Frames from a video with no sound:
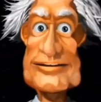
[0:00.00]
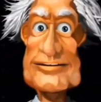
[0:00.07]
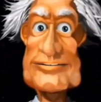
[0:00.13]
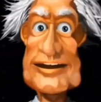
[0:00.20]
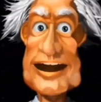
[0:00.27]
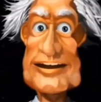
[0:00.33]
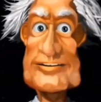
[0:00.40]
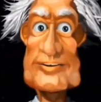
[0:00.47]
a
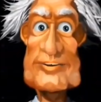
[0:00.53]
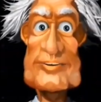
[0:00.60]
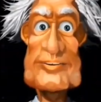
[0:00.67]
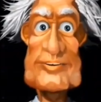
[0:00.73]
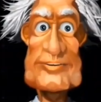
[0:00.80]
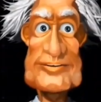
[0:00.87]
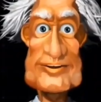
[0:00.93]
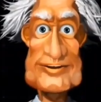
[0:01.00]
larger
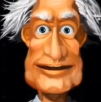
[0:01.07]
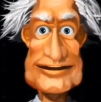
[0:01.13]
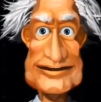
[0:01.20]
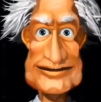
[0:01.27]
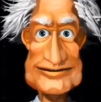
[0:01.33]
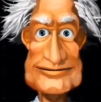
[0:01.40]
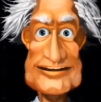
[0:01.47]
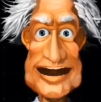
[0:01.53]

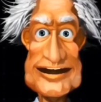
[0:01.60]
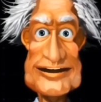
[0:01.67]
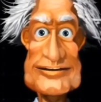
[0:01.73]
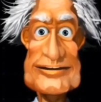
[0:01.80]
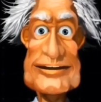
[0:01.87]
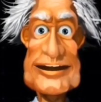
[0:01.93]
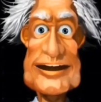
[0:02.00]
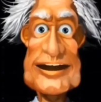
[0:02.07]
centrifugal
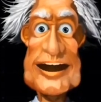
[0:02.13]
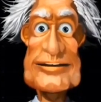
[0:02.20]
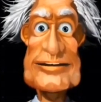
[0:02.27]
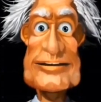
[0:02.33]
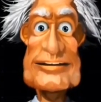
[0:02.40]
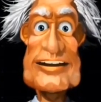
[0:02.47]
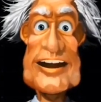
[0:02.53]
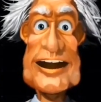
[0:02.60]
pump, as
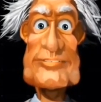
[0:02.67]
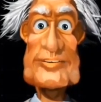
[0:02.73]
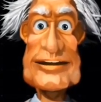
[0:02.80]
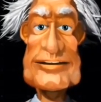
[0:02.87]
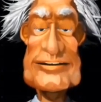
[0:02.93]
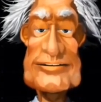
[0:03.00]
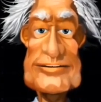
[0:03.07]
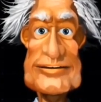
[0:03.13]
long as our
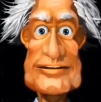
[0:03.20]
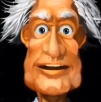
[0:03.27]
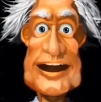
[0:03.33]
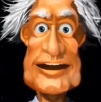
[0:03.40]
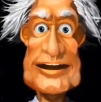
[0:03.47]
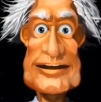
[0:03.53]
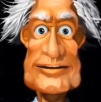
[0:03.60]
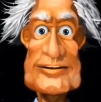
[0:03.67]
system
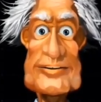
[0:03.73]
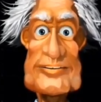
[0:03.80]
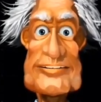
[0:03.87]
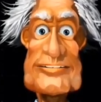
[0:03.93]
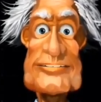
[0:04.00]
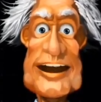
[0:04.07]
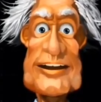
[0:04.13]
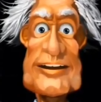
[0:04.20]
requirements
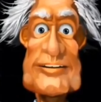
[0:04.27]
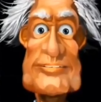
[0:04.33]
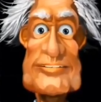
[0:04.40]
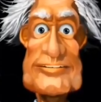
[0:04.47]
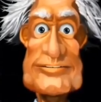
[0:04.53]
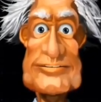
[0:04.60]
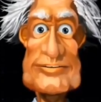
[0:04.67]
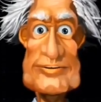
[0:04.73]
are on
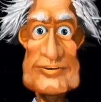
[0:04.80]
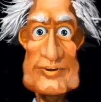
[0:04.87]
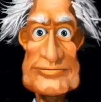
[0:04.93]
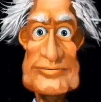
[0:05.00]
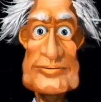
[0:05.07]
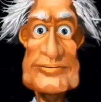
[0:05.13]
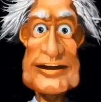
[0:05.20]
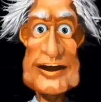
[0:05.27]
or below the
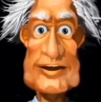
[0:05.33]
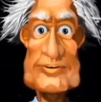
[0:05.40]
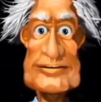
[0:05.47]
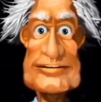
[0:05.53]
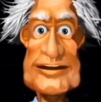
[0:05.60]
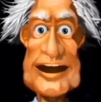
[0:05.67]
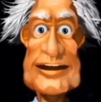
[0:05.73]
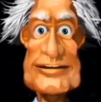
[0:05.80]

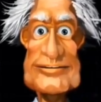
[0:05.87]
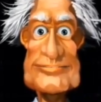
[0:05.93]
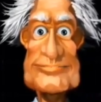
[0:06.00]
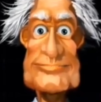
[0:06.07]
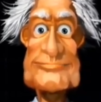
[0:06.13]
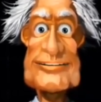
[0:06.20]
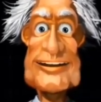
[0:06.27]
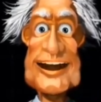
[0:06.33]
performance line,
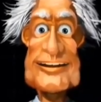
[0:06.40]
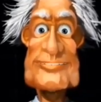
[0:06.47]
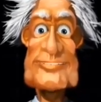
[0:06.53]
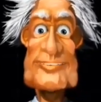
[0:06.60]
the pump